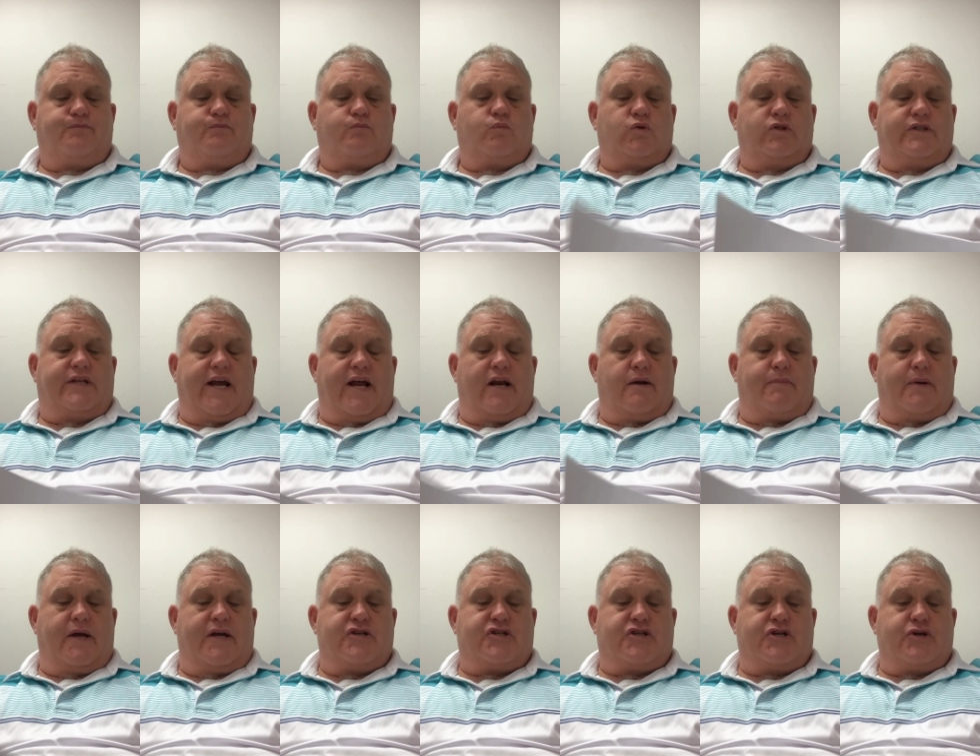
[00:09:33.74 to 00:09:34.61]

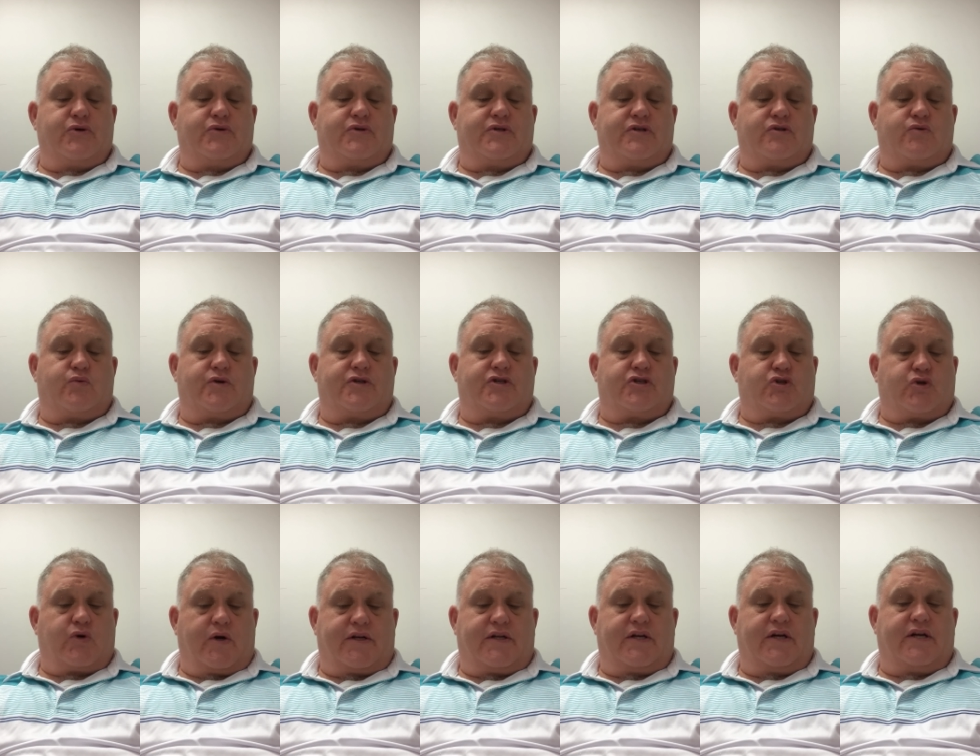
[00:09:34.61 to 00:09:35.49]
Database use is
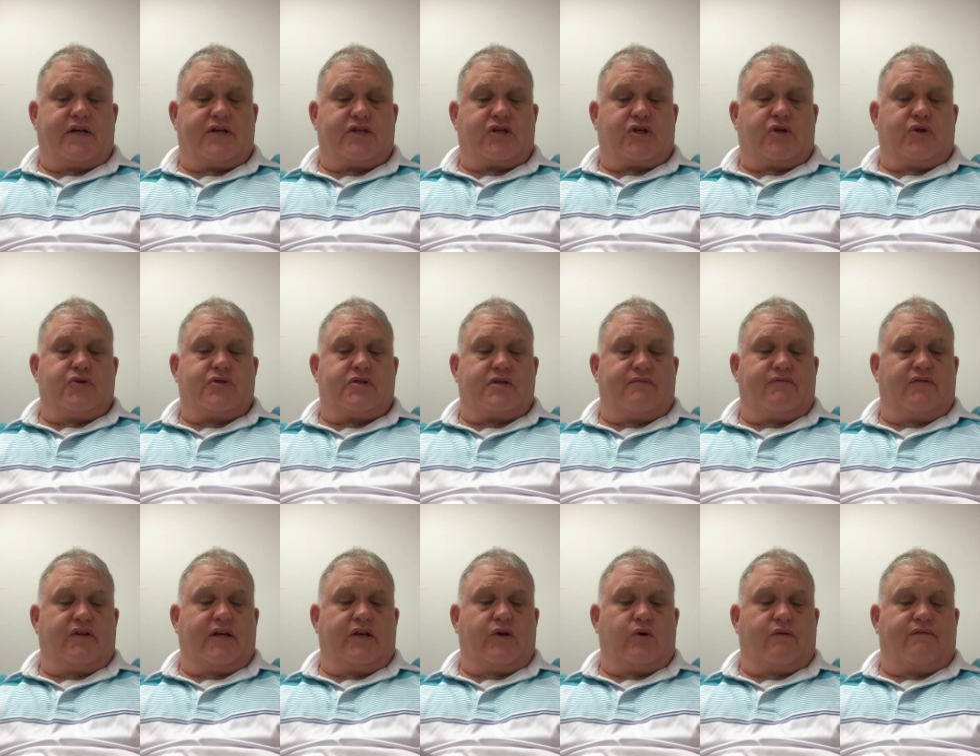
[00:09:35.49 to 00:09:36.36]
restricted
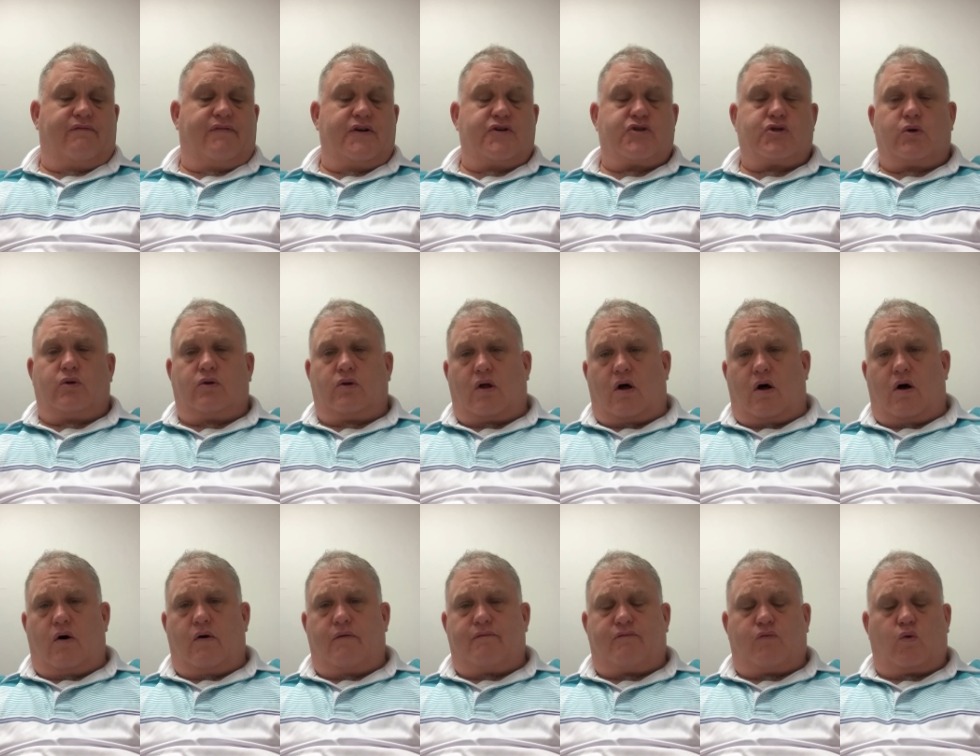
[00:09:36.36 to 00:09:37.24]
exclusively to official
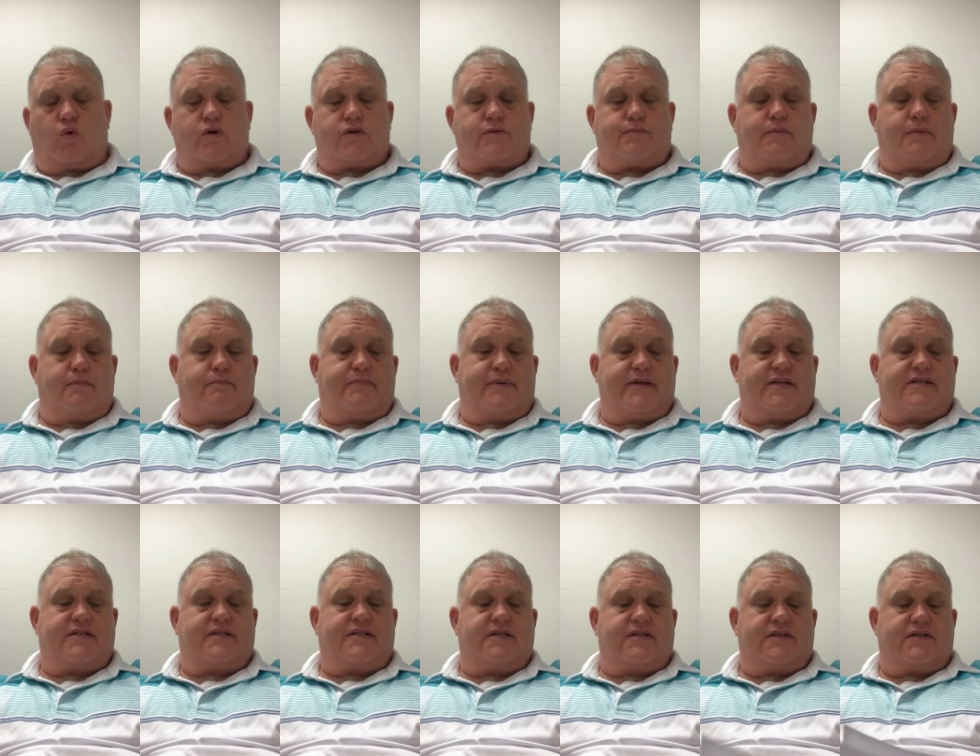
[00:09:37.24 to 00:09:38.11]
law enforcement
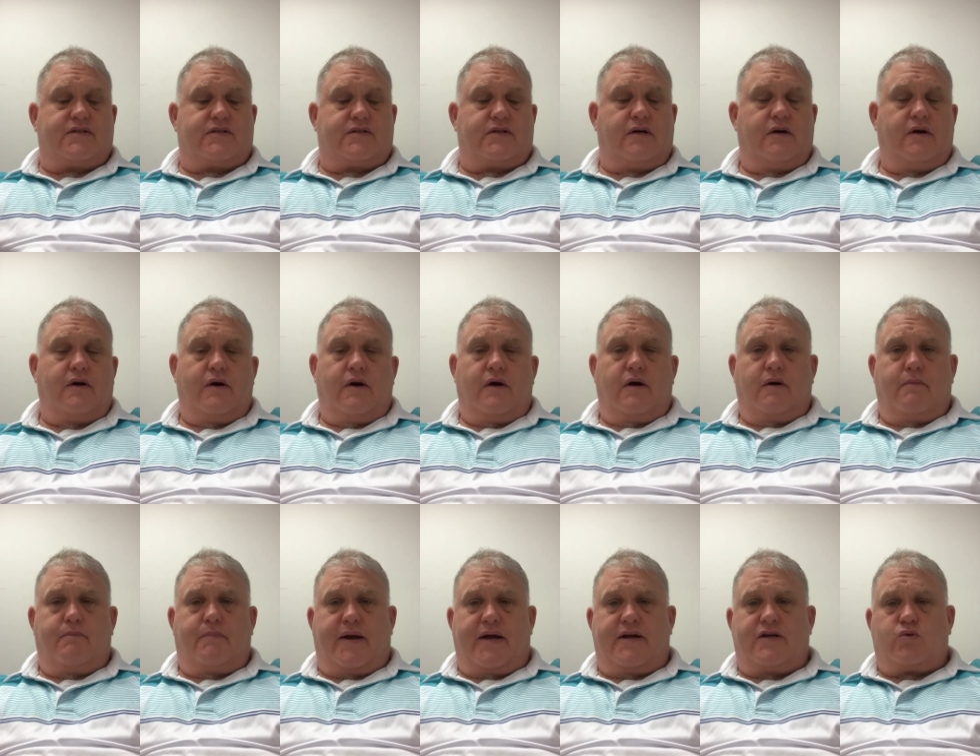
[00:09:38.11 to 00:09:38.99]
business.
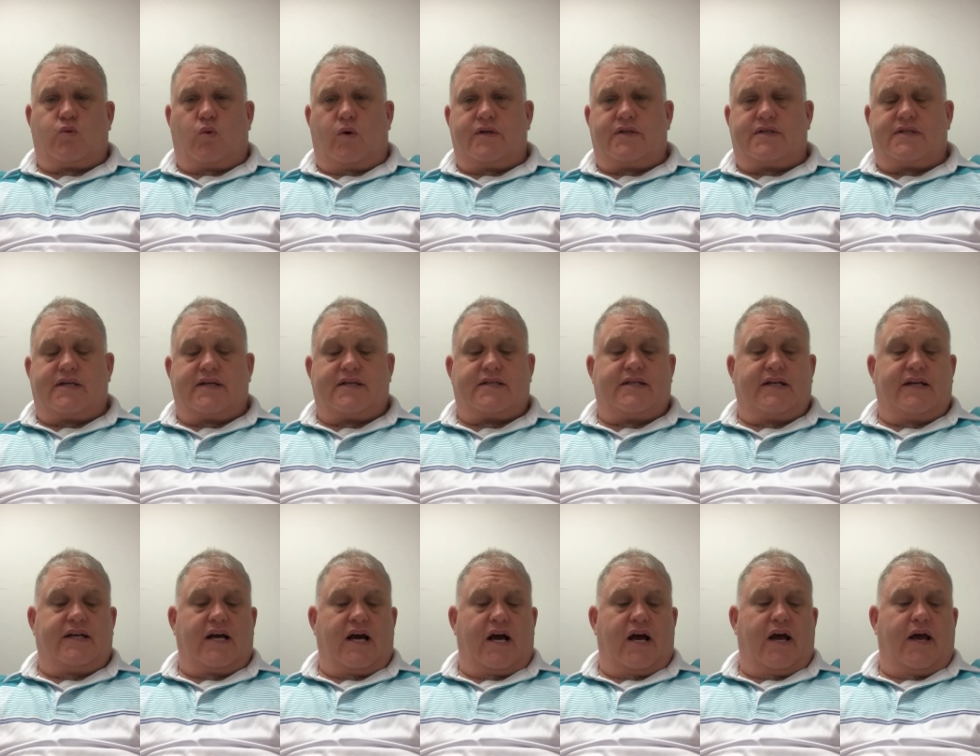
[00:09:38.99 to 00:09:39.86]
Page
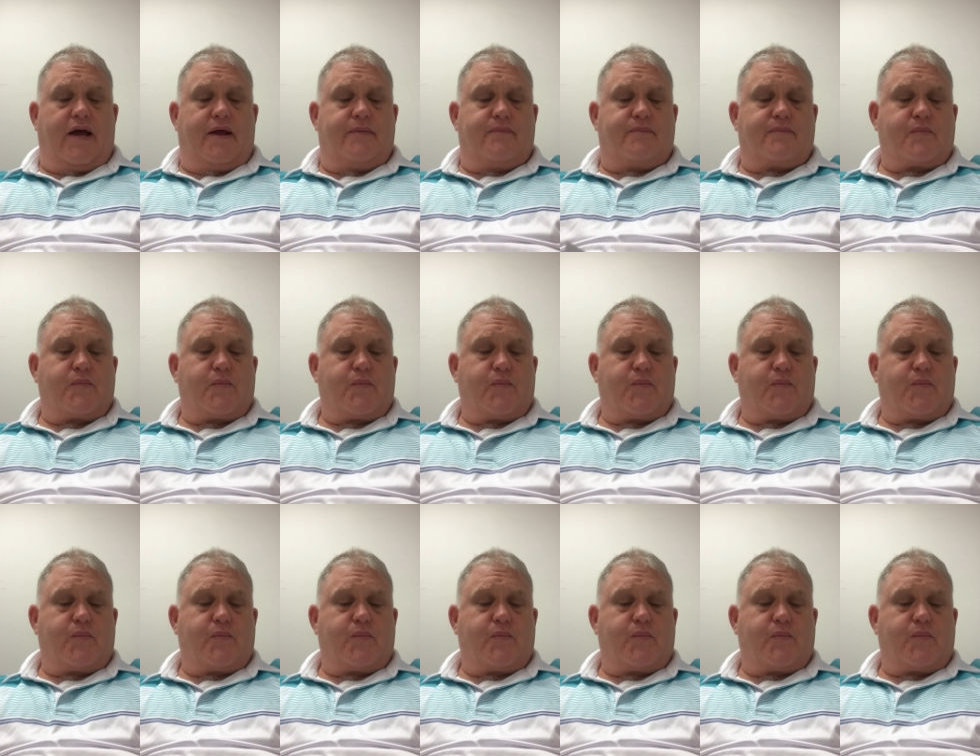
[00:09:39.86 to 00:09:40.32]
169.